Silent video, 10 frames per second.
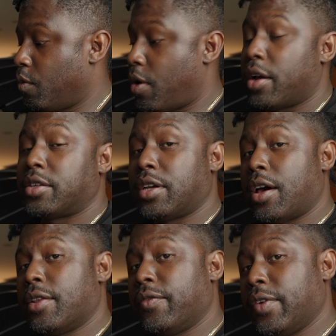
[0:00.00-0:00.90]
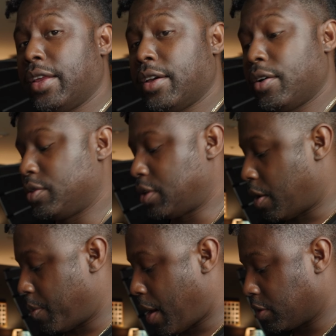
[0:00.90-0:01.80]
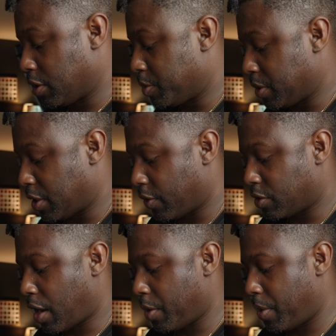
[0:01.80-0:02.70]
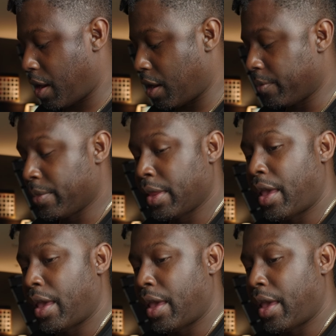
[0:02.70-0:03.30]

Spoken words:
watched other videos about this specific tripod,